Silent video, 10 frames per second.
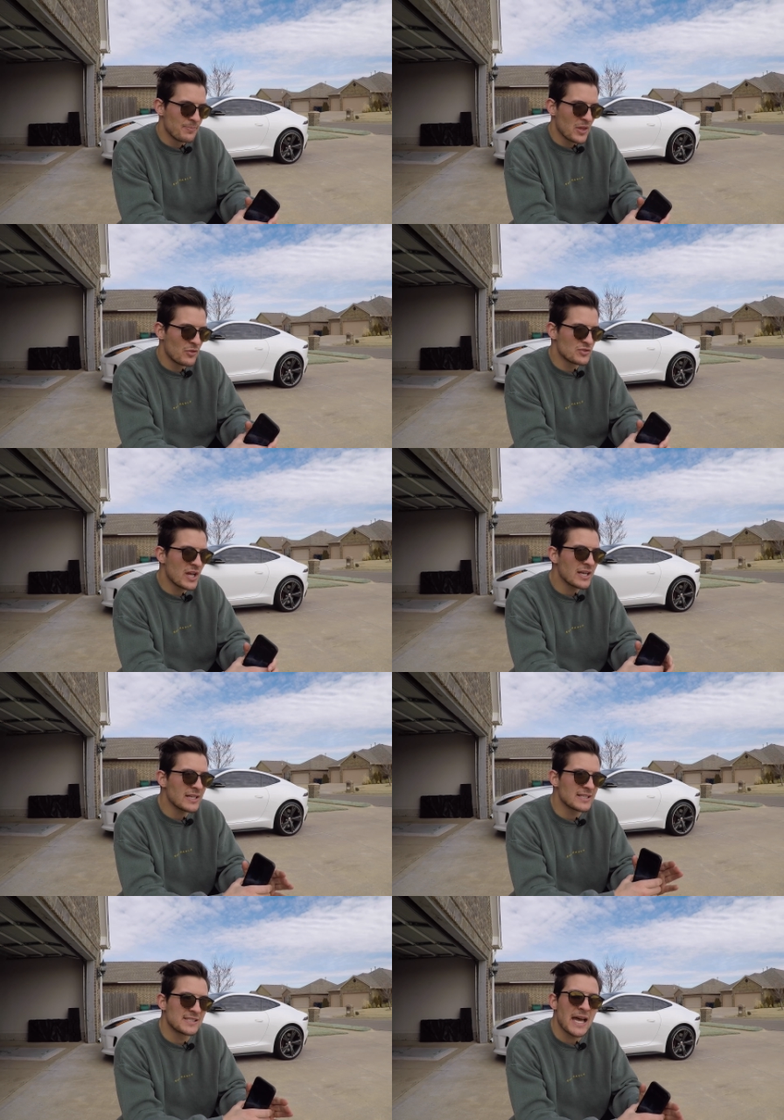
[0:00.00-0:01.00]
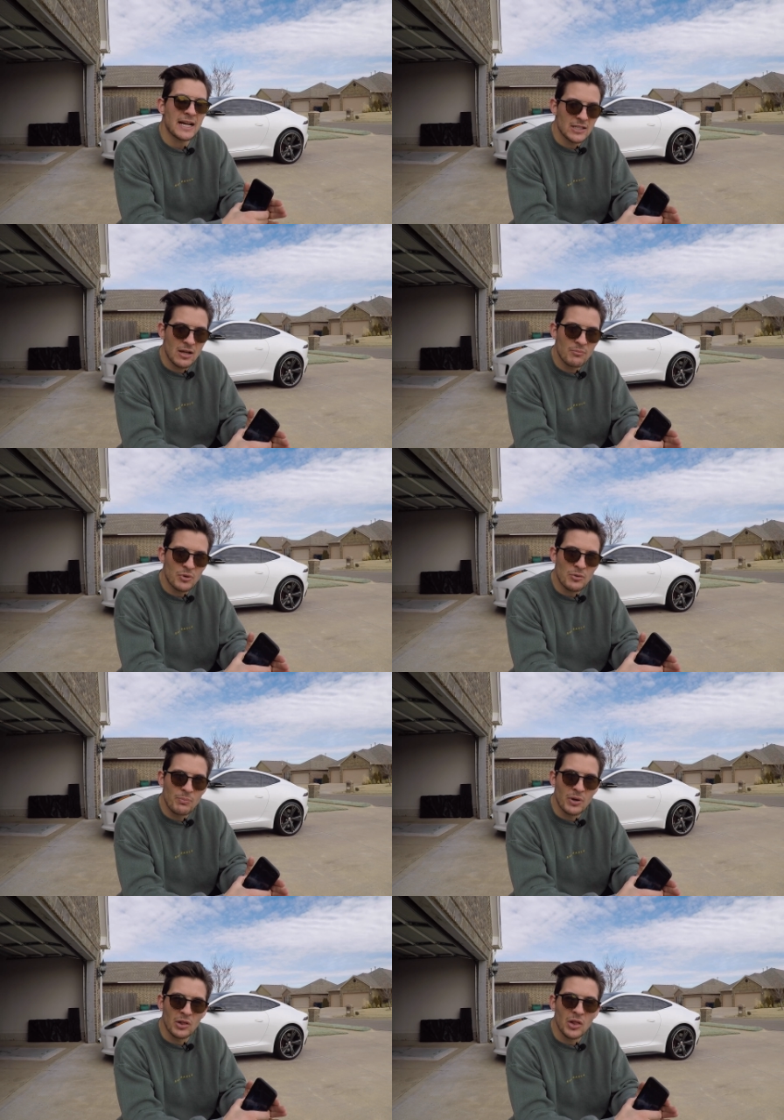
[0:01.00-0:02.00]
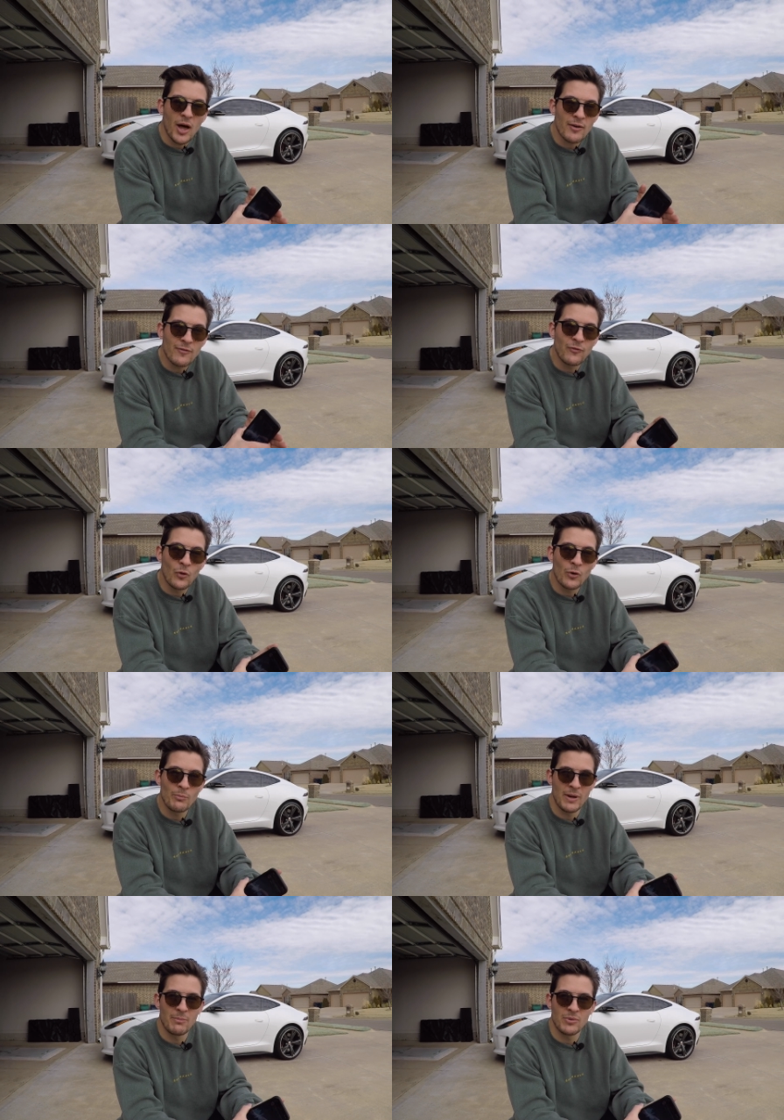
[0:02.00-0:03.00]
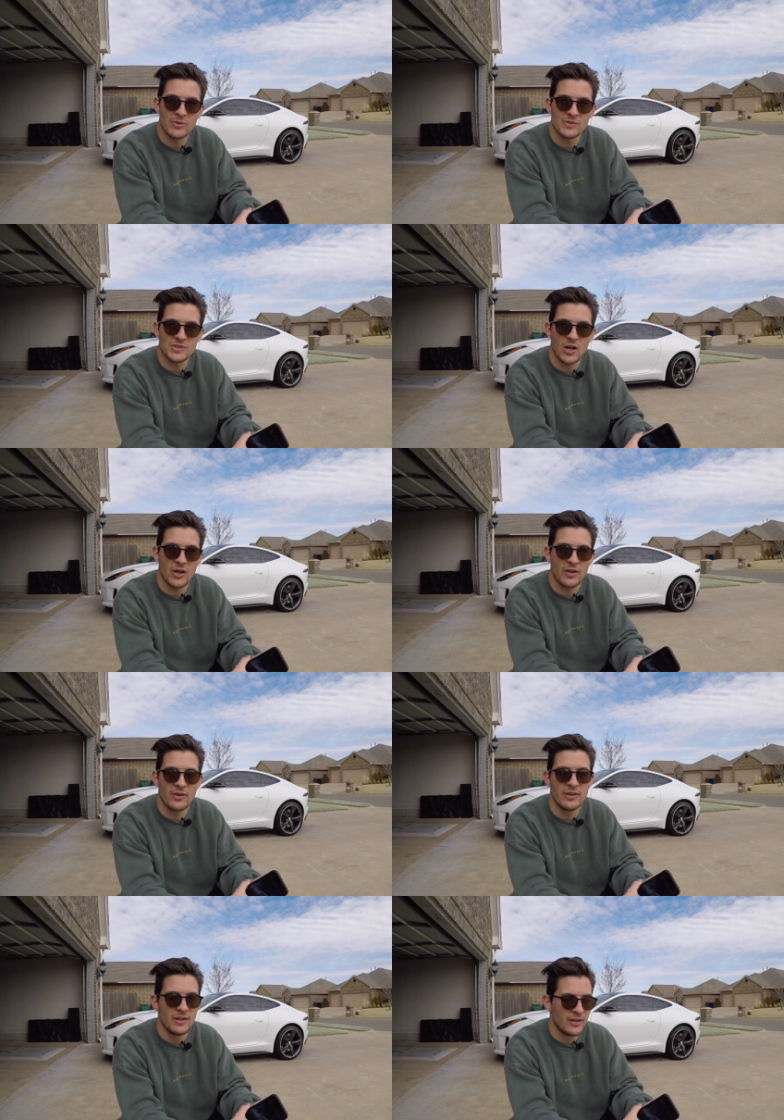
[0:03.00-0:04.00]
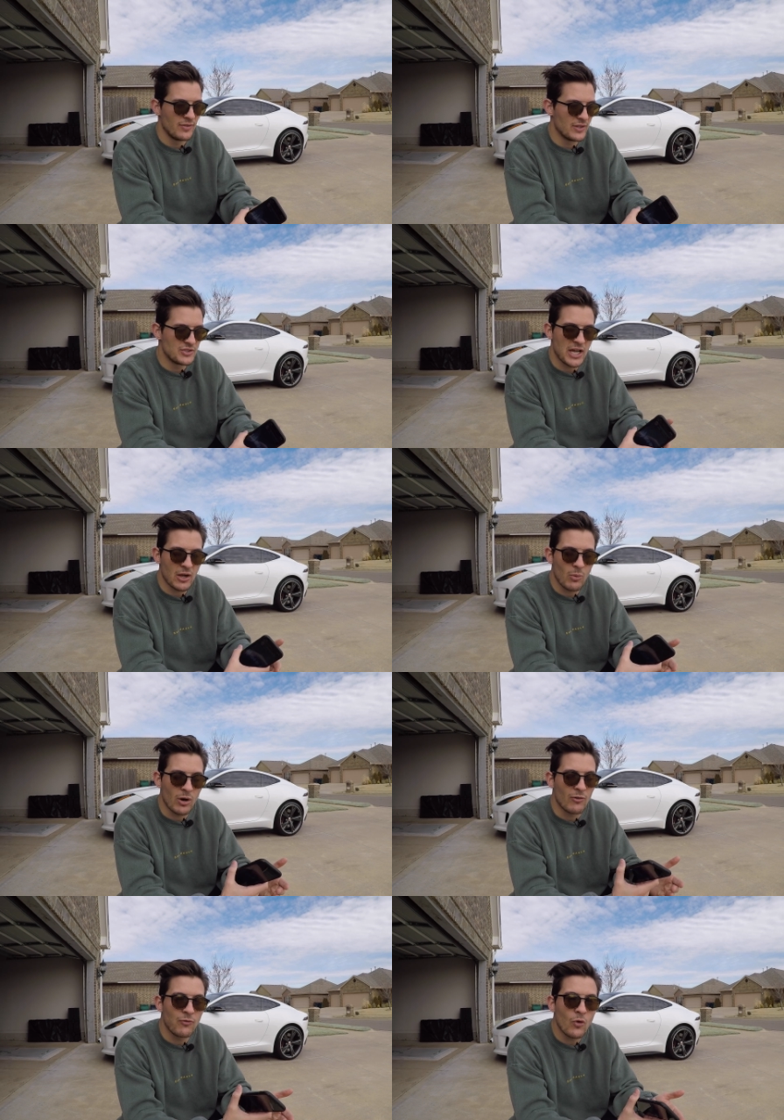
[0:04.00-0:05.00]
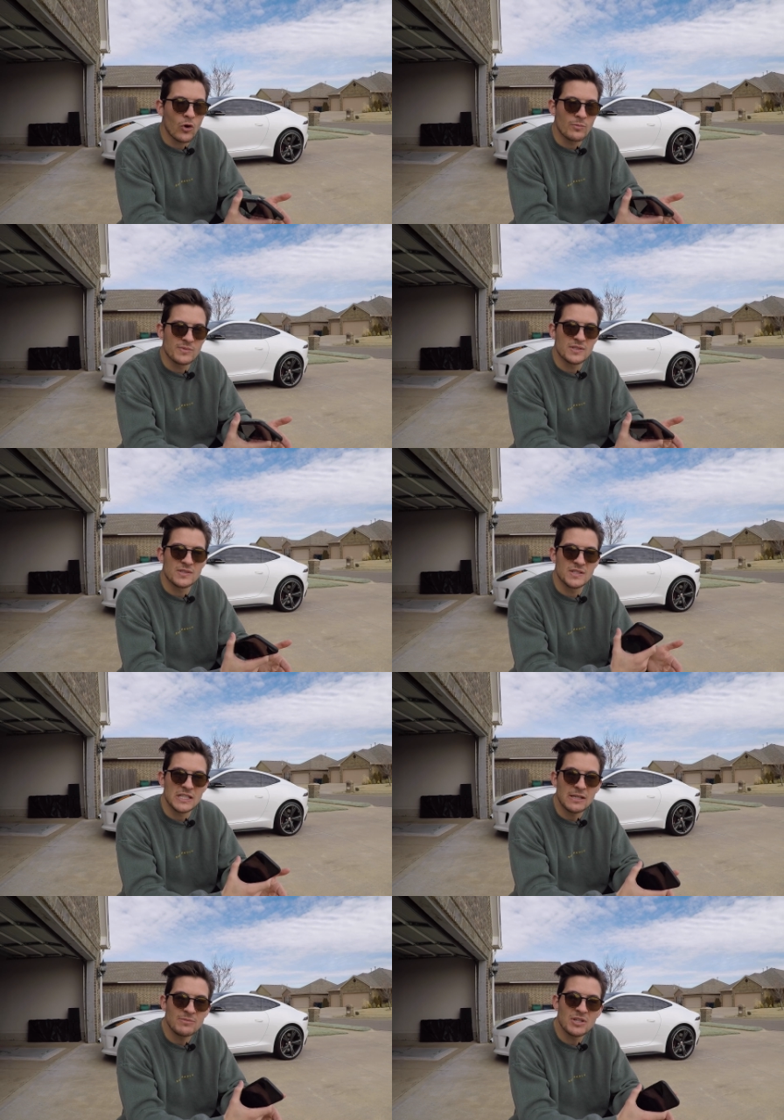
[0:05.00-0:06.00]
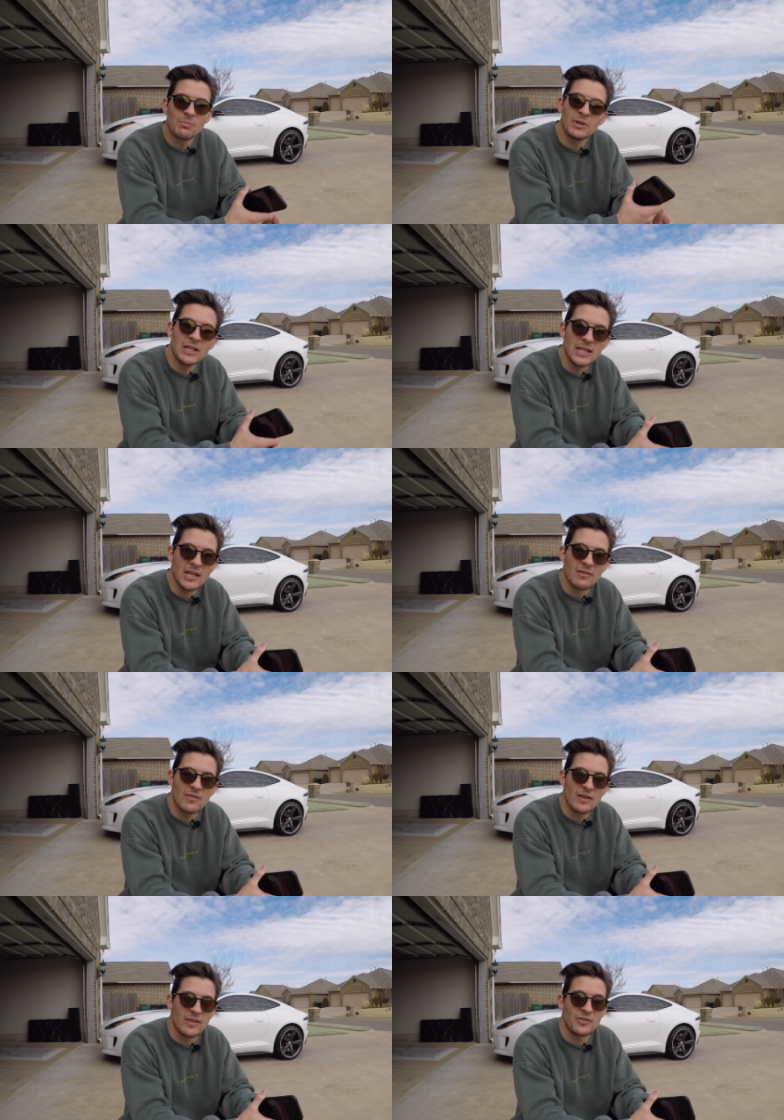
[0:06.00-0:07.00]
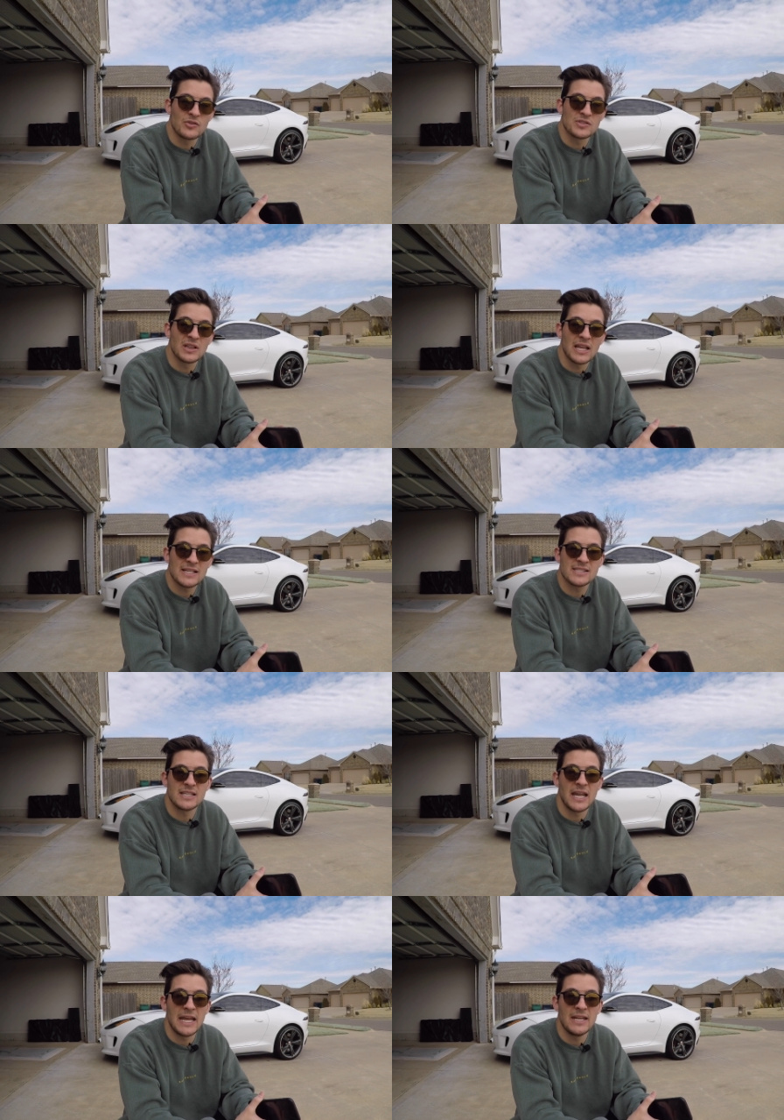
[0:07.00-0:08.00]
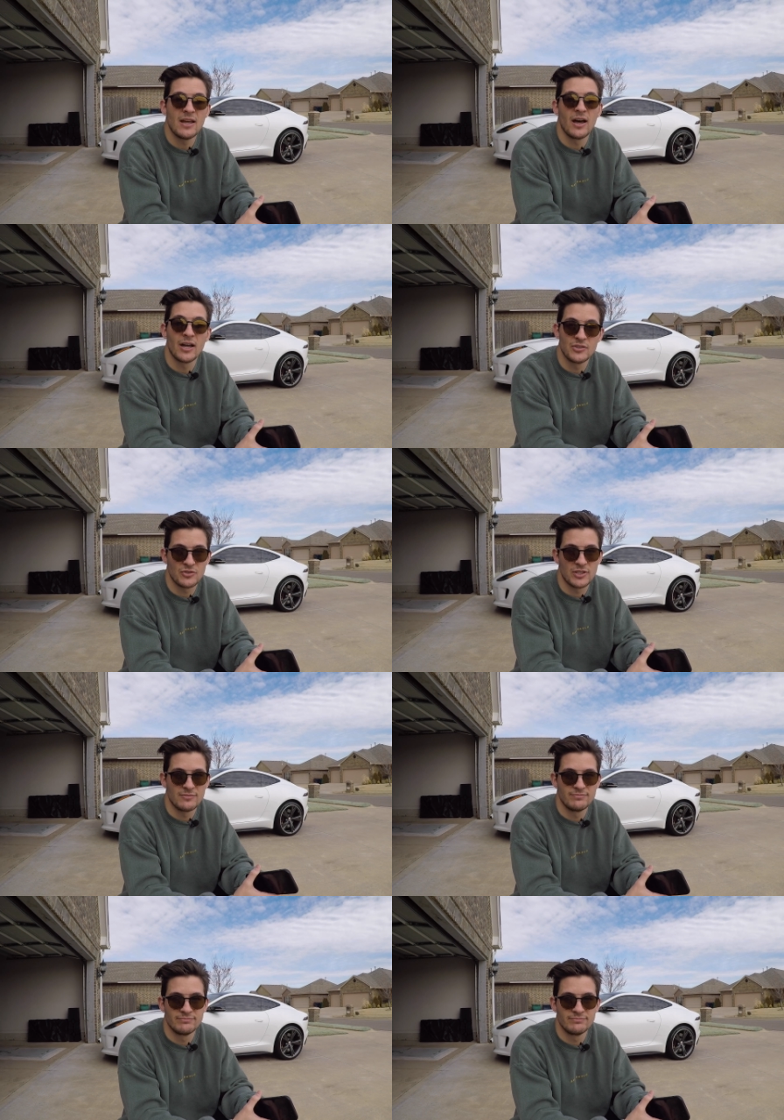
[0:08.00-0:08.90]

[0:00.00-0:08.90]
there's not an exact number, but a lot of forum members on the Jaguar forums seem to believe that there's less than 800.